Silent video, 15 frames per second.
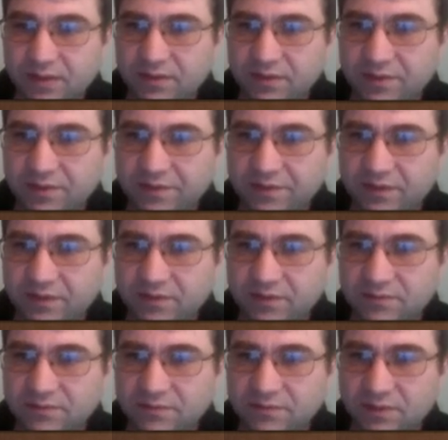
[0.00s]
So
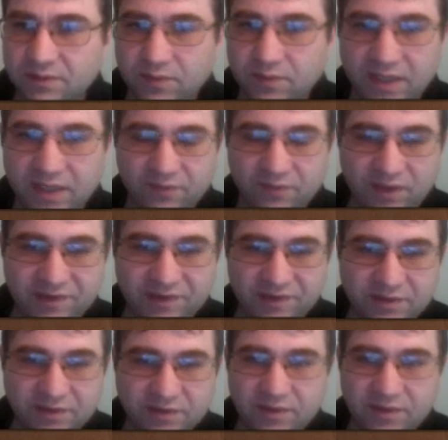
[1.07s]
we have queen
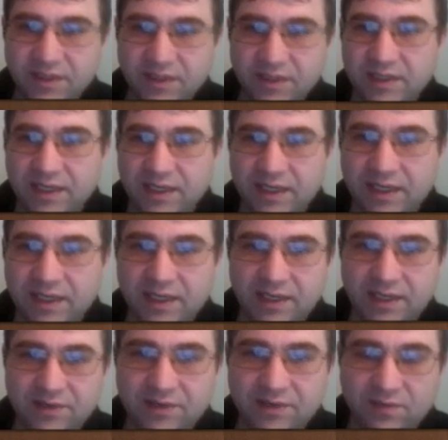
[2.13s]
c2,
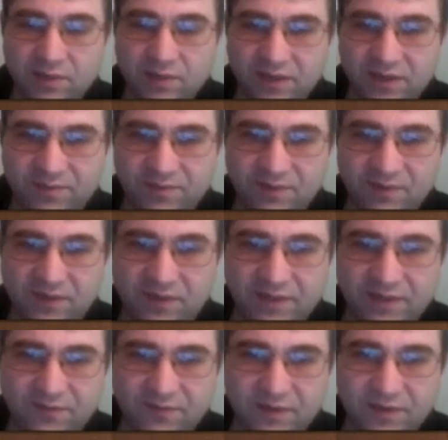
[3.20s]
and we have
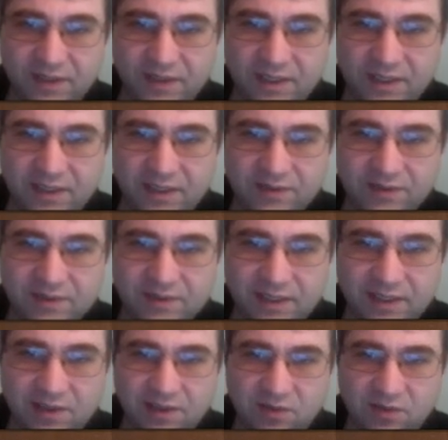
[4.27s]
b5, and
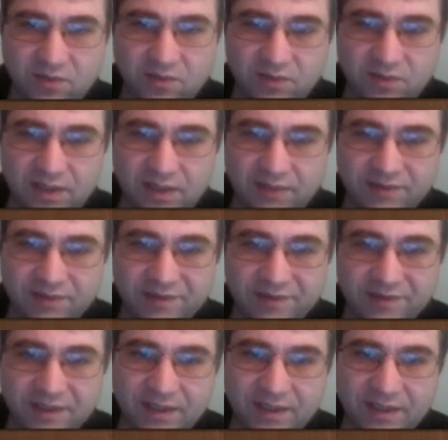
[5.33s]
now I would
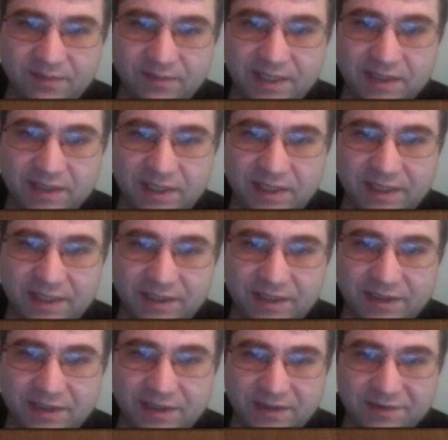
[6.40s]
say the main line
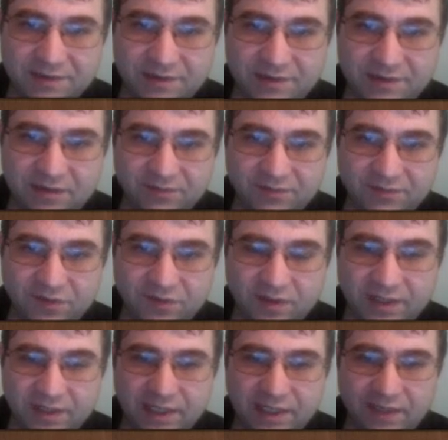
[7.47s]
is
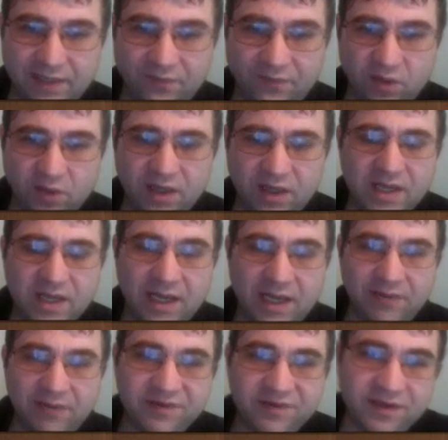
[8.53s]
certainly a4. I
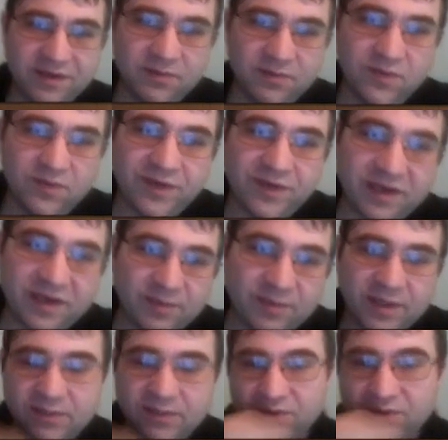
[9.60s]
would say the move that gets
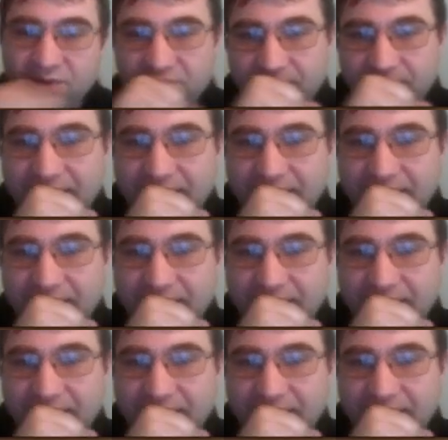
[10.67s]
played the most by